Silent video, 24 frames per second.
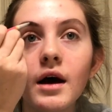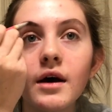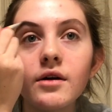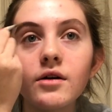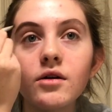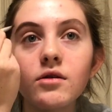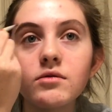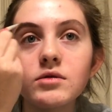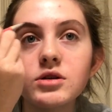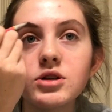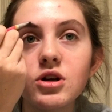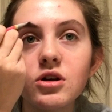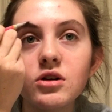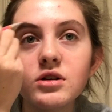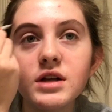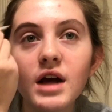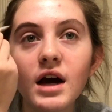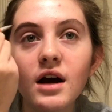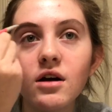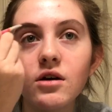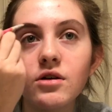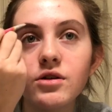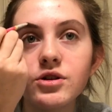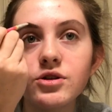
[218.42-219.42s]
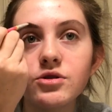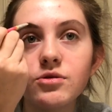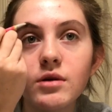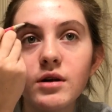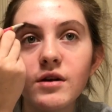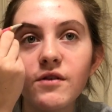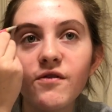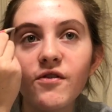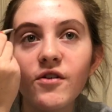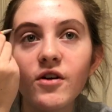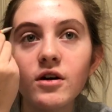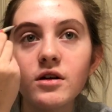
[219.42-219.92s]
I don't know, we start tech on the
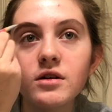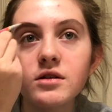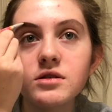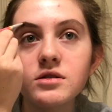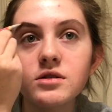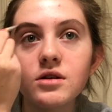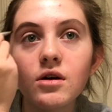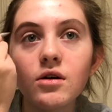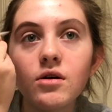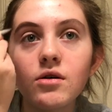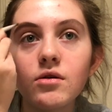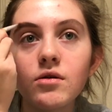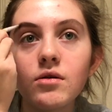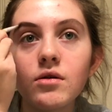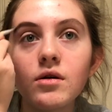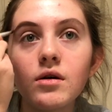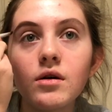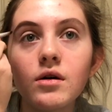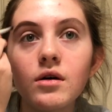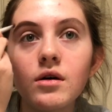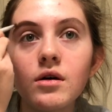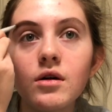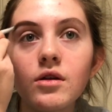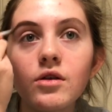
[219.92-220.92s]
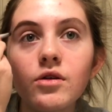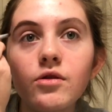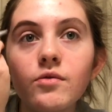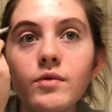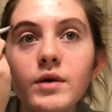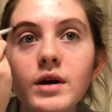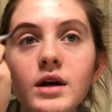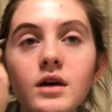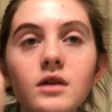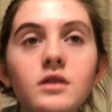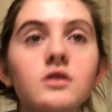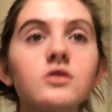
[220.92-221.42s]
21st, so the
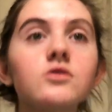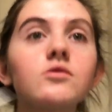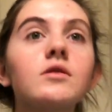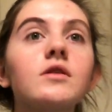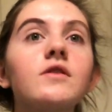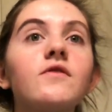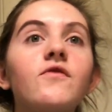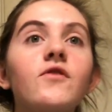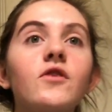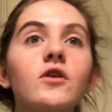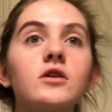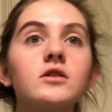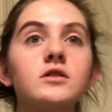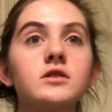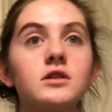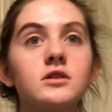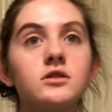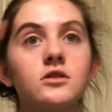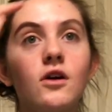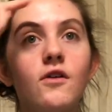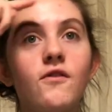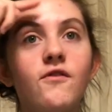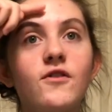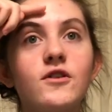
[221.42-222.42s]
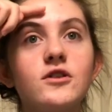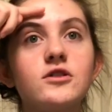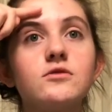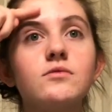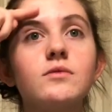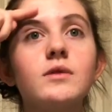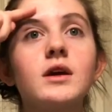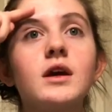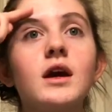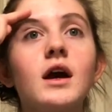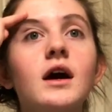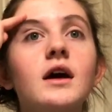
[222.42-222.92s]
week of the 21st is our first
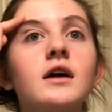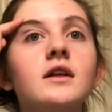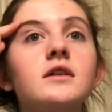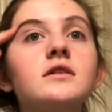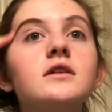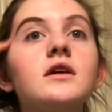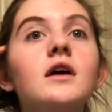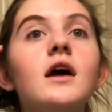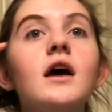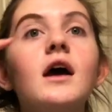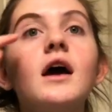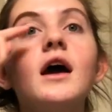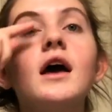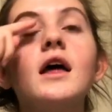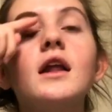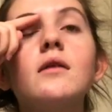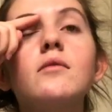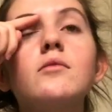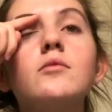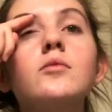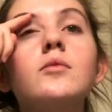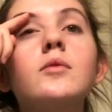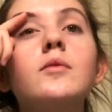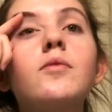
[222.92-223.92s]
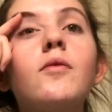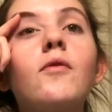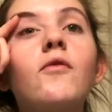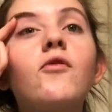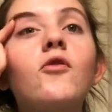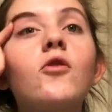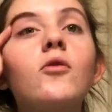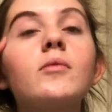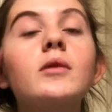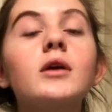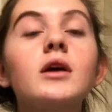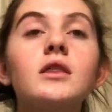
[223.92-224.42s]
weekend, and I'm going to be
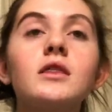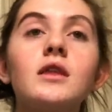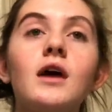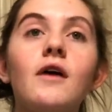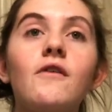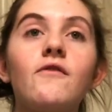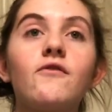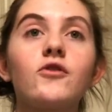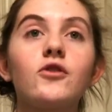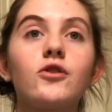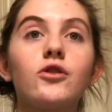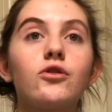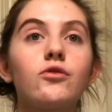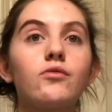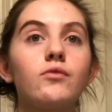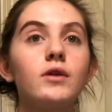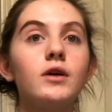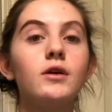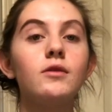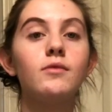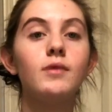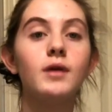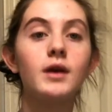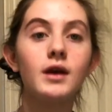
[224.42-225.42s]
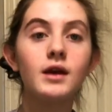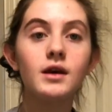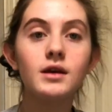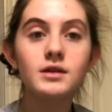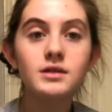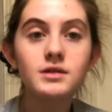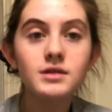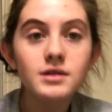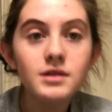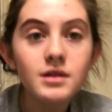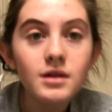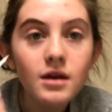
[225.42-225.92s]
performing in that for 3
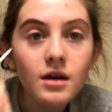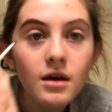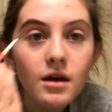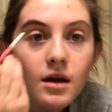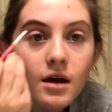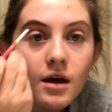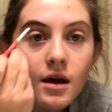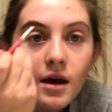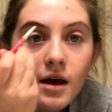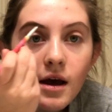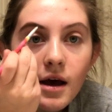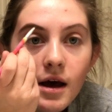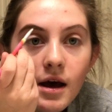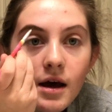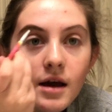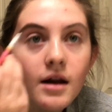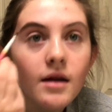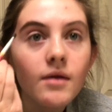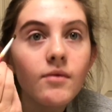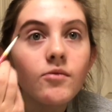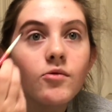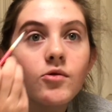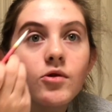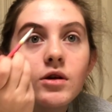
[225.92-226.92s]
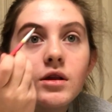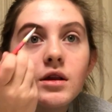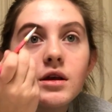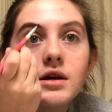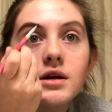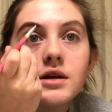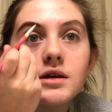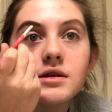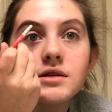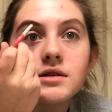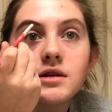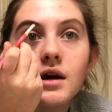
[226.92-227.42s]
weeks. And I'm really
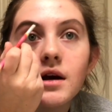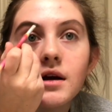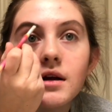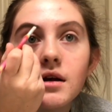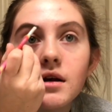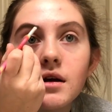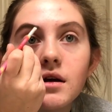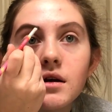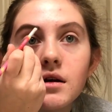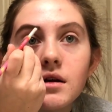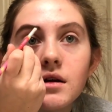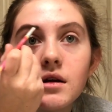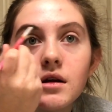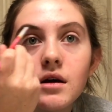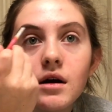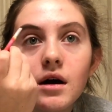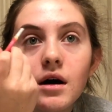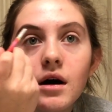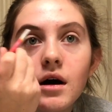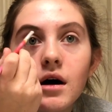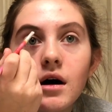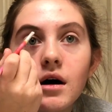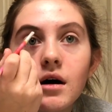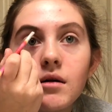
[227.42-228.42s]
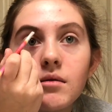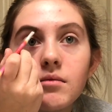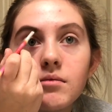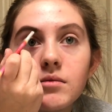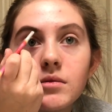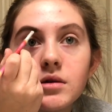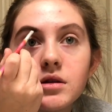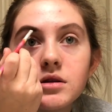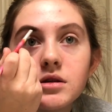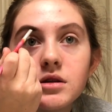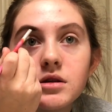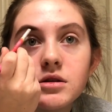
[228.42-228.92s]
excited.
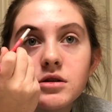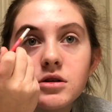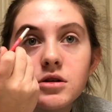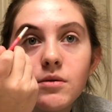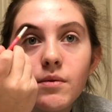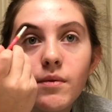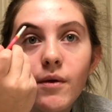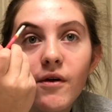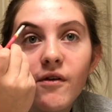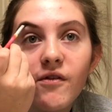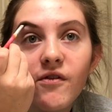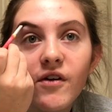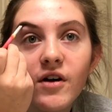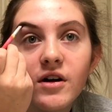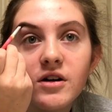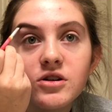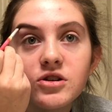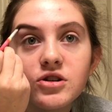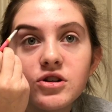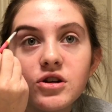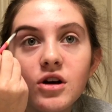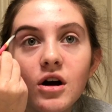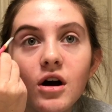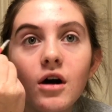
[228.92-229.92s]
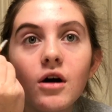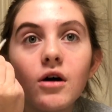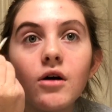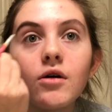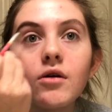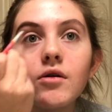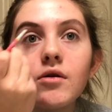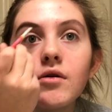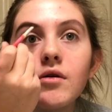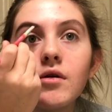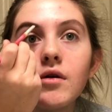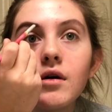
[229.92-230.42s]
It's a super fun
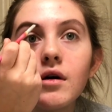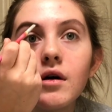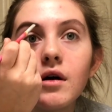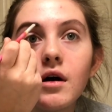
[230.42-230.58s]
show.